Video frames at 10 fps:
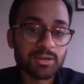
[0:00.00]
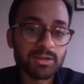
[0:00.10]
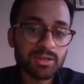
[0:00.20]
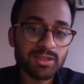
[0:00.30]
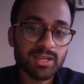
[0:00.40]

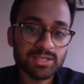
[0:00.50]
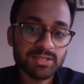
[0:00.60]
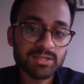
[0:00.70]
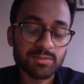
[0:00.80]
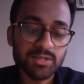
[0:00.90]
you. Thanks
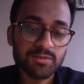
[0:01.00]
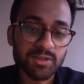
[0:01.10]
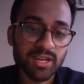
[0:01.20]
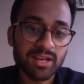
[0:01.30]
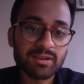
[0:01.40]
so much for
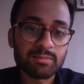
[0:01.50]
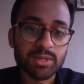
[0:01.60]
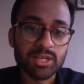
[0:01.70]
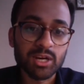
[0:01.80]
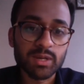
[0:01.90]
that,
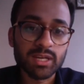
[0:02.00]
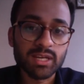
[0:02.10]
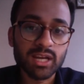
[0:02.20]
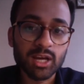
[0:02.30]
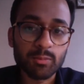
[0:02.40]

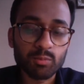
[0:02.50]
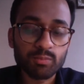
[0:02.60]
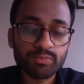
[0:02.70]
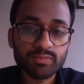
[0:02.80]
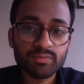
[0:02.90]
Madawi.
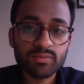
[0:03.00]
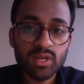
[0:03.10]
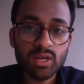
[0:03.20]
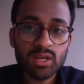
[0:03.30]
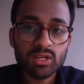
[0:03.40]

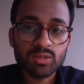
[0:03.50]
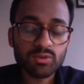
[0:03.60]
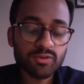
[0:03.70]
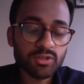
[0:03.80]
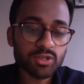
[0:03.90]
To
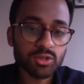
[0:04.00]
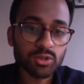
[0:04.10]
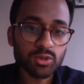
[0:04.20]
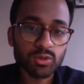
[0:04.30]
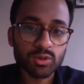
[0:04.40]
move on
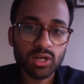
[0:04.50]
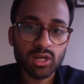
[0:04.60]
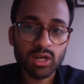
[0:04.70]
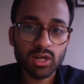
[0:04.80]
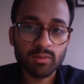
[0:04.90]
to
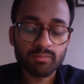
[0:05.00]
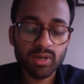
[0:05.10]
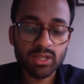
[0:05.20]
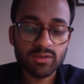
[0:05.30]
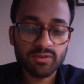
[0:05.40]

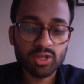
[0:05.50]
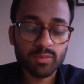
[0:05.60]
a different